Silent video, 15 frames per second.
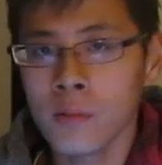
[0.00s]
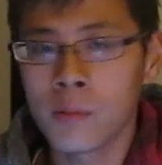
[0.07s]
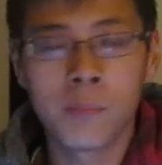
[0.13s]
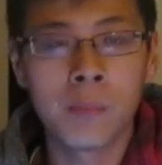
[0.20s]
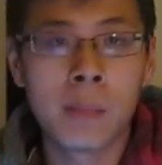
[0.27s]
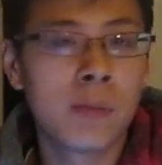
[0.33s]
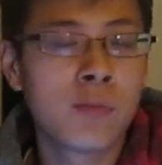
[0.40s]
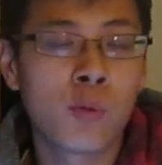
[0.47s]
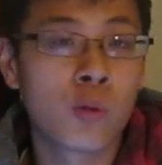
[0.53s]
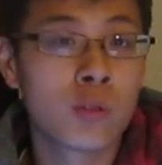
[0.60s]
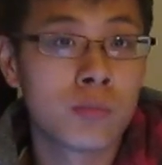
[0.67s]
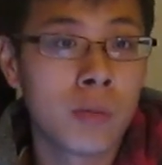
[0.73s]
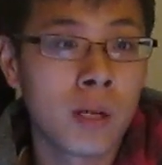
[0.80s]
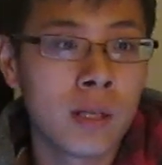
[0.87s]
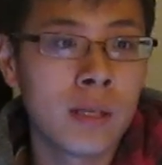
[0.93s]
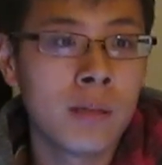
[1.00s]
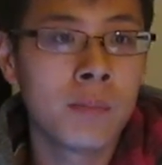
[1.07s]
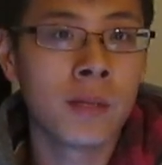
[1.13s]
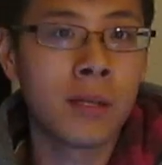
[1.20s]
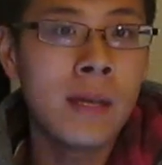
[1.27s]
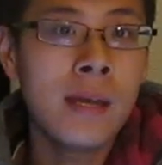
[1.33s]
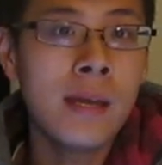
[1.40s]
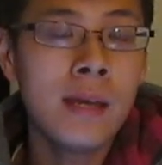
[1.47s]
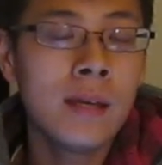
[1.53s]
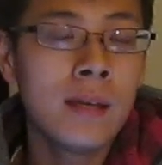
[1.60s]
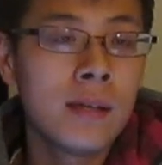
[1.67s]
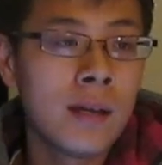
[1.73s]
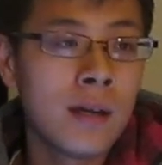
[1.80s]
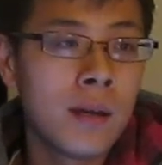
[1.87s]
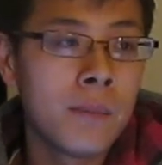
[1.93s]
maybe for his money, but
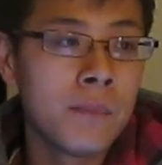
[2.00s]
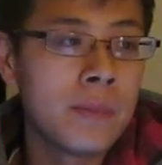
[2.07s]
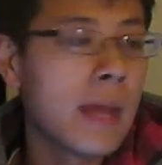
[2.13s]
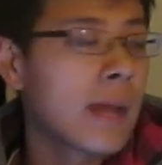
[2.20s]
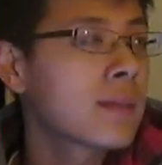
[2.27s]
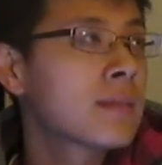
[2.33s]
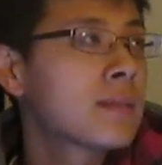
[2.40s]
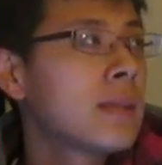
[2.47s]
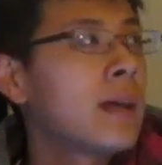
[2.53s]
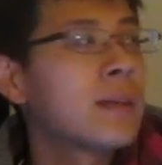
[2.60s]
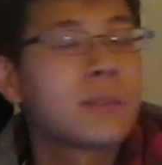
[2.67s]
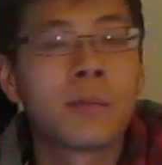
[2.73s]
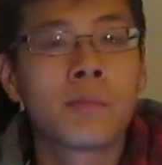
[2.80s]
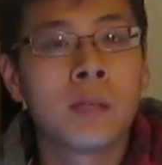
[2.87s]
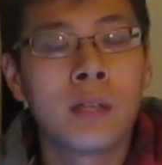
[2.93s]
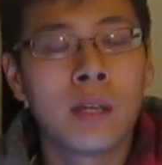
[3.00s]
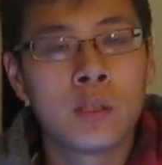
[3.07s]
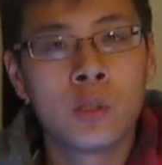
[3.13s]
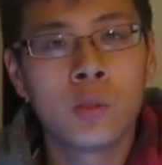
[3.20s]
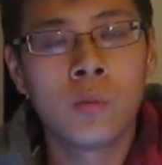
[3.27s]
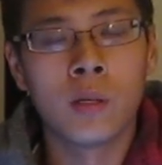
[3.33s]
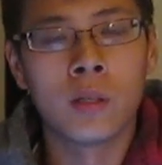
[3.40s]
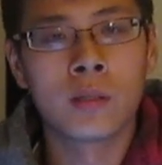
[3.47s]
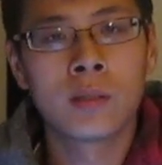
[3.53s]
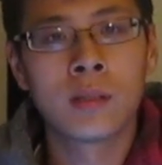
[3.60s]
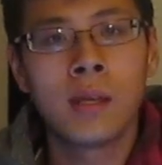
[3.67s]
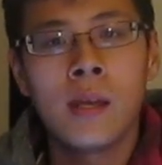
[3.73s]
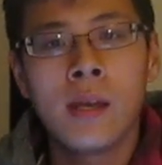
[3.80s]
um, that's not something that you want.